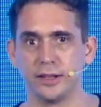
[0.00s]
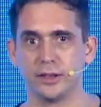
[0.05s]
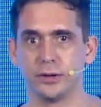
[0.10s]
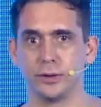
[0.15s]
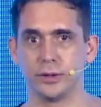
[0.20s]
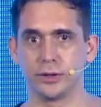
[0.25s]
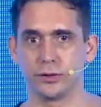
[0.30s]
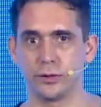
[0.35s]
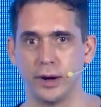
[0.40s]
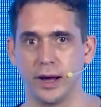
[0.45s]

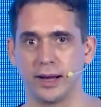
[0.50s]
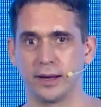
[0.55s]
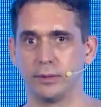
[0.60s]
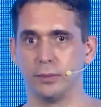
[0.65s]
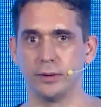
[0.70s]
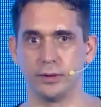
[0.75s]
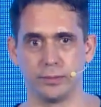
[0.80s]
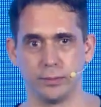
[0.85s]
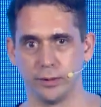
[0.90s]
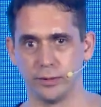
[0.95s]
to a track
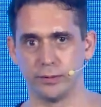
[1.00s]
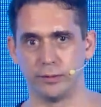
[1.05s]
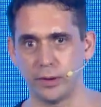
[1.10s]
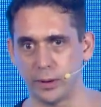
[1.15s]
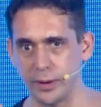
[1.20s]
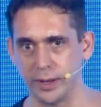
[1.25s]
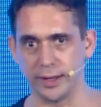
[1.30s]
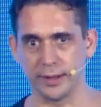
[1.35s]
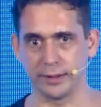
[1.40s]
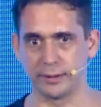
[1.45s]
was
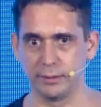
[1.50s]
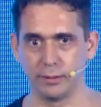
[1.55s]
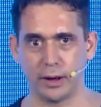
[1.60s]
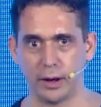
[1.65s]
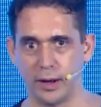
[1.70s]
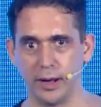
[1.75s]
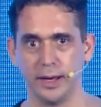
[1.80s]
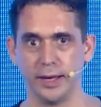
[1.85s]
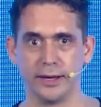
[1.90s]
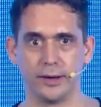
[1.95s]
very
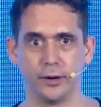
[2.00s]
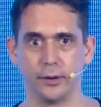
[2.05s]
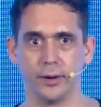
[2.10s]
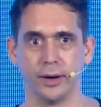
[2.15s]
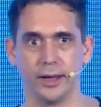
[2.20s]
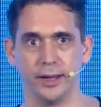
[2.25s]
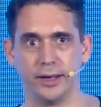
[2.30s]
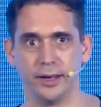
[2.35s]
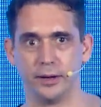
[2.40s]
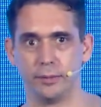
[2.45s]
highly
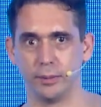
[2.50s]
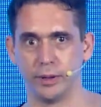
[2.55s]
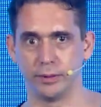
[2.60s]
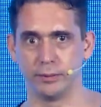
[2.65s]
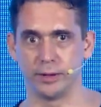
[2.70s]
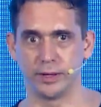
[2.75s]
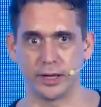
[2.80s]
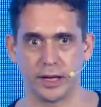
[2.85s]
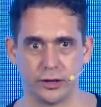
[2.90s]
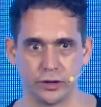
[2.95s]
correlated with
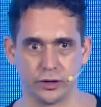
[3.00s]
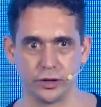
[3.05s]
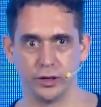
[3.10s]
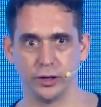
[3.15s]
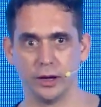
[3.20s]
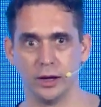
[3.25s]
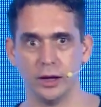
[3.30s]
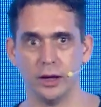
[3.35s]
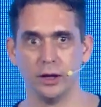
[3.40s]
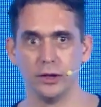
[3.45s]
retention.
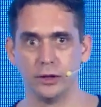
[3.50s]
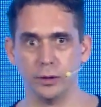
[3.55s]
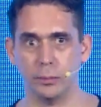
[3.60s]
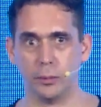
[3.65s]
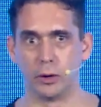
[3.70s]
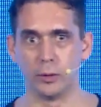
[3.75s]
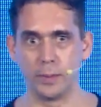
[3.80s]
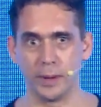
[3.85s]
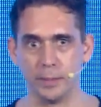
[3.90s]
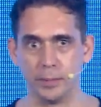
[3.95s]
The
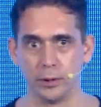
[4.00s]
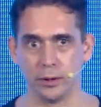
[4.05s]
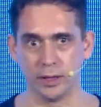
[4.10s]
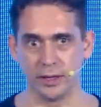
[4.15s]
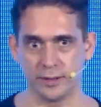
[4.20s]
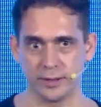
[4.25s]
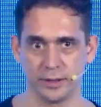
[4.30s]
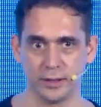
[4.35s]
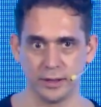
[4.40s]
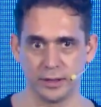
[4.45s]
more people
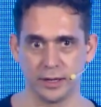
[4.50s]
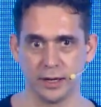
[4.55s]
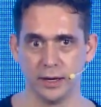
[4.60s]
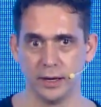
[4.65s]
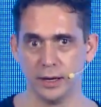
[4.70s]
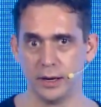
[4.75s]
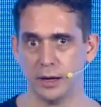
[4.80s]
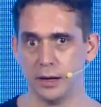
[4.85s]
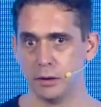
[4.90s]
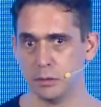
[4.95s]
listened,
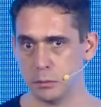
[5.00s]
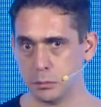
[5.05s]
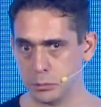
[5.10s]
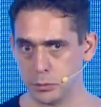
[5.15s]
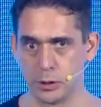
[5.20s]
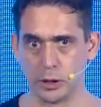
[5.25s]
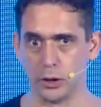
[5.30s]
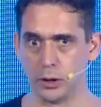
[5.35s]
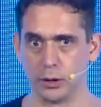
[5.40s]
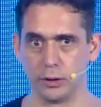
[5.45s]

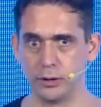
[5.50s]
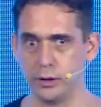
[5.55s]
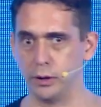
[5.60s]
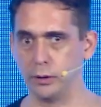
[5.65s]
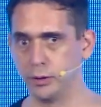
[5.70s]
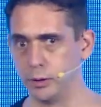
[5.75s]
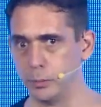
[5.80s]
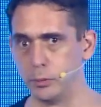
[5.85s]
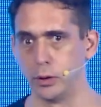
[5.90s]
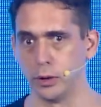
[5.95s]

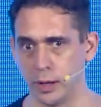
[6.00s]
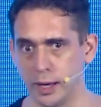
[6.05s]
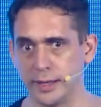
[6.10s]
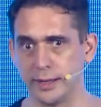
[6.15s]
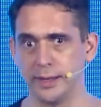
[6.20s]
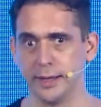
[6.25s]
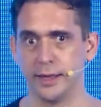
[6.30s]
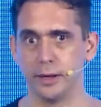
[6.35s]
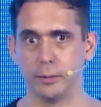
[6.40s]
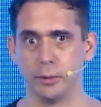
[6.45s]
the more
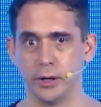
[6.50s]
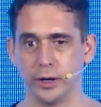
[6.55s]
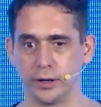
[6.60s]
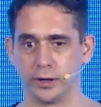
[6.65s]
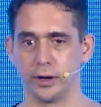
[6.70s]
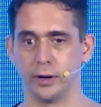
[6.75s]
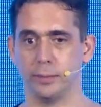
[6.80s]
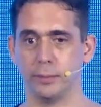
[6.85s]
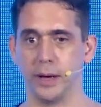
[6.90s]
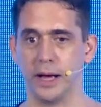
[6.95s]
likely they were to
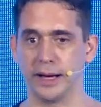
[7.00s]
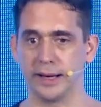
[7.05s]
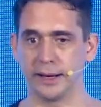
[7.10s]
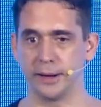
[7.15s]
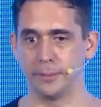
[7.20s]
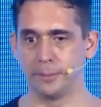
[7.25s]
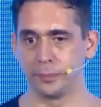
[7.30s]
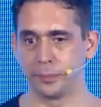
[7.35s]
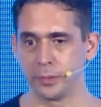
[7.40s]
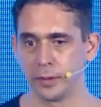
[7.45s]
come back.
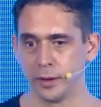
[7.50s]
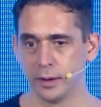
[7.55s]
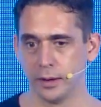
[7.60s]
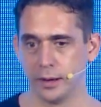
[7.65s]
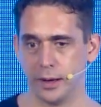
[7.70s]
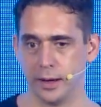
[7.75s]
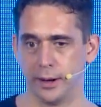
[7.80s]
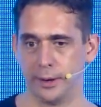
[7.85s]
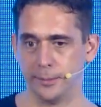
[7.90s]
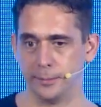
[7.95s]

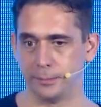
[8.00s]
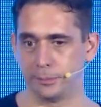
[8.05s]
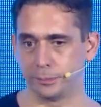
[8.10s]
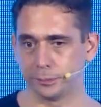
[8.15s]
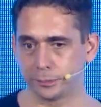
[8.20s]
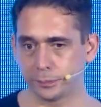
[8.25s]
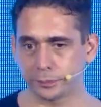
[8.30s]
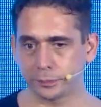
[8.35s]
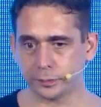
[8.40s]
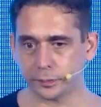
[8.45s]

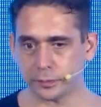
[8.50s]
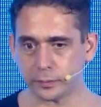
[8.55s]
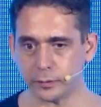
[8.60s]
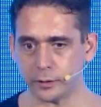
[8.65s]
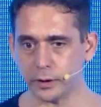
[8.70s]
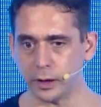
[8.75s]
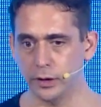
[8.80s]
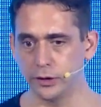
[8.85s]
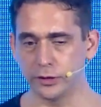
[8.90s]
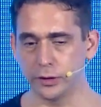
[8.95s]

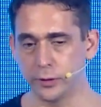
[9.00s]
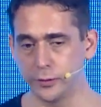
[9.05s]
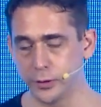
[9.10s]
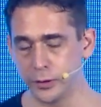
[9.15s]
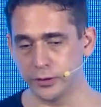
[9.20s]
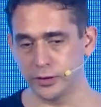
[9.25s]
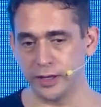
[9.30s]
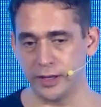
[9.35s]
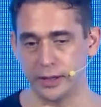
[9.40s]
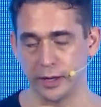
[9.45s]
And so if you
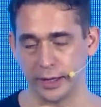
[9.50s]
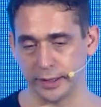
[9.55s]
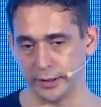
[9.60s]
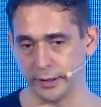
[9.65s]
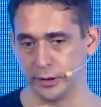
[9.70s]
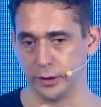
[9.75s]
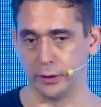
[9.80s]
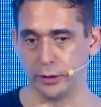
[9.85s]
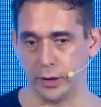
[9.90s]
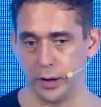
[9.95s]
see like
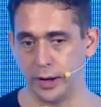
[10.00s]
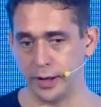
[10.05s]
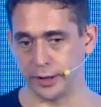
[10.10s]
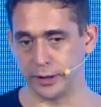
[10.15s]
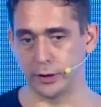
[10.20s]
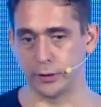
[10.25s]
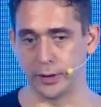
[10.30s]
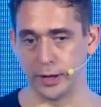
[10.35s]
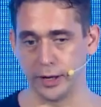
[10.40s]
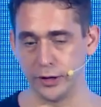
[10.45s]
high
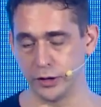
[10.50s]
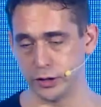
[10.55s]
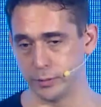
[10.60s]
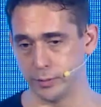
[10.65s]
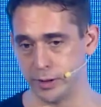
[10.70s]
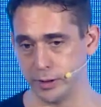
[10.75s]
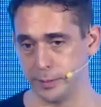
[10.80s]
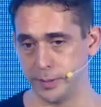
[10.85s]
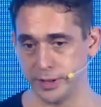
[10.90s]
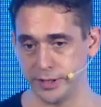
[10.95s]
correlation
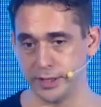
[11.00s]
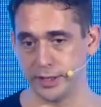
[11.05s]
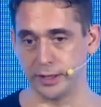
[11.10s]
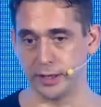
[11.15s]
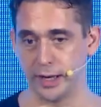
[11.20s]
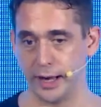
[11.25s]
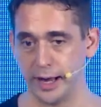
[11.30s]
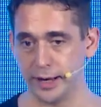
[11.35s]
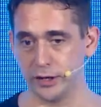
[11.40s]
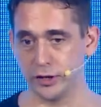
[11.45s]
with a
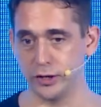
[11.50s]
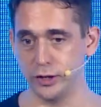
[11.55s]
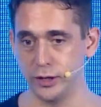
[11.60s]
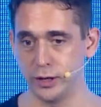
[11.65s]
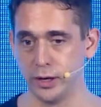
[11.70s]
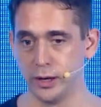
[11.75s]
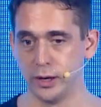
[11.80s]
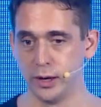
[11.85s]
particular action,